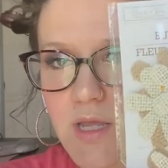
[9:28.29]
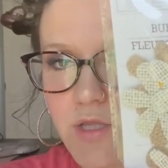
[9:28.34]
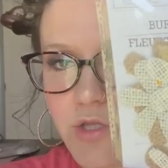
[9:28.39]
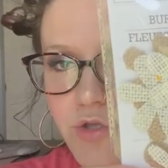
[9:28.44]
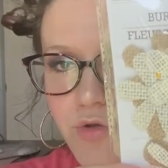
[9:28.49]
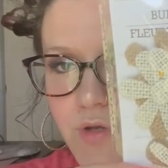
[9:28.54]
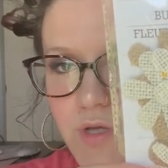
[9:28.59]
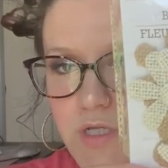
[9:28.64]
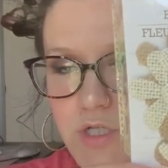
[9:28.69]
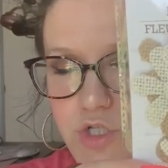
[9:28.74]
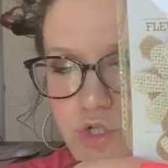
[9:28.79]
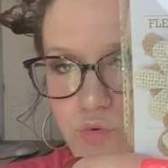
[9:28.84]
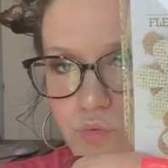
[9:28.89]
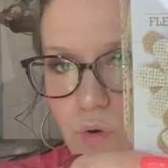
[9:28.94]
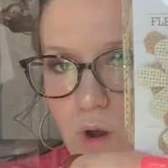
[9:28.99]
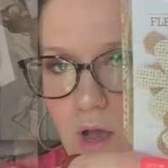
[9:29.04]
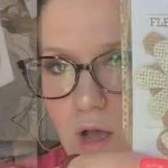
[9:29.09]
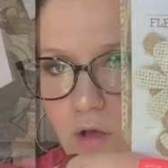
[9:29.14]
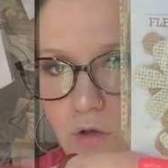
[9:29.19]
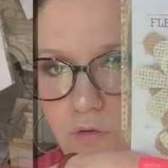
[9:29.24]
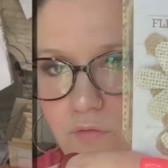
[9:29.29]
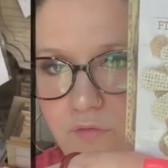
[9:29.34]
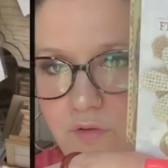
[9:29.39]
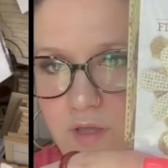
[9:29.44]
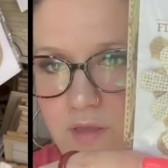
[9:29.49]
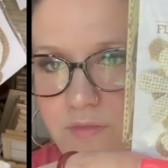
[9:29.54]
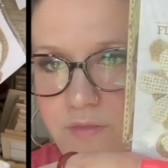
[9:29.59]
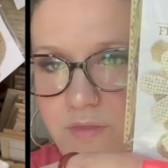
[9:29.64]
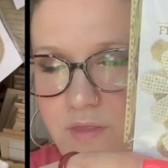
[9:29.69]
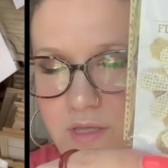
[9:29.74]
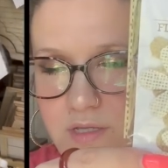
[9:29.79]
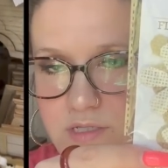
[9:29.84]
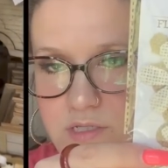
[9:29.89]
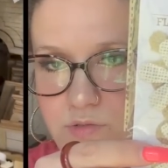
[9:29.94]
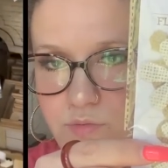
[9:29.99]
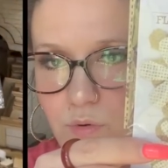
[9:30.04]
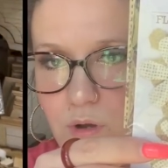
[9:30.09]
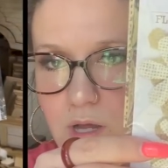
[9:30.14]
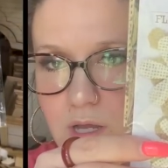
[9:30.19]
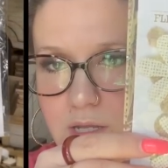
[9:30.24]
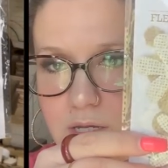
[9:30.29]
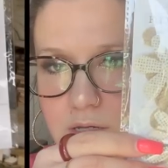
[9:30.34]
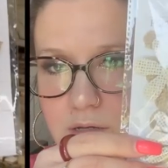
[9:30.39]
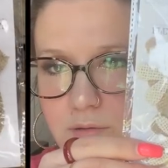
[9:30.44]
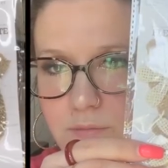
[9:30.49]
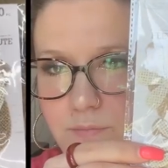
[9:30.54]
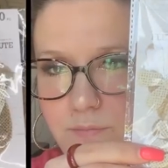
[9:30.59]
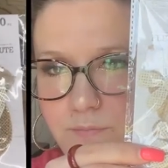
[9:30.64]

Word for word: and you get 12 in this one.